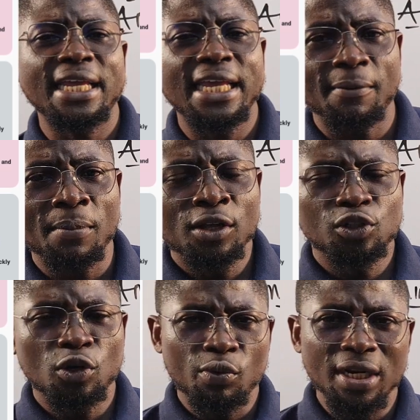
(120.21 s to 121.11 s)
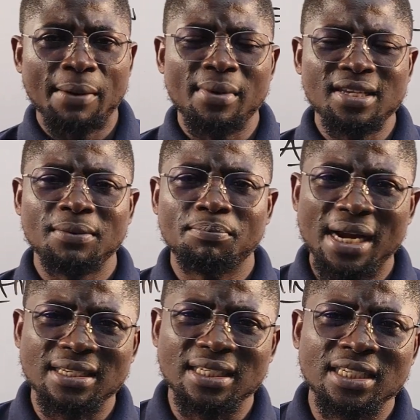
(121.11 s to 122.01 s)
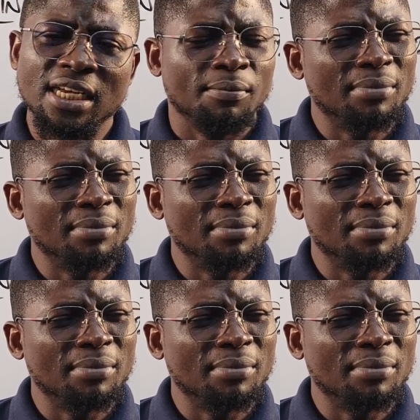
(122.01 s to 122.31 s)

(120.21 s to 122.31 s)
year to win amazing prizes.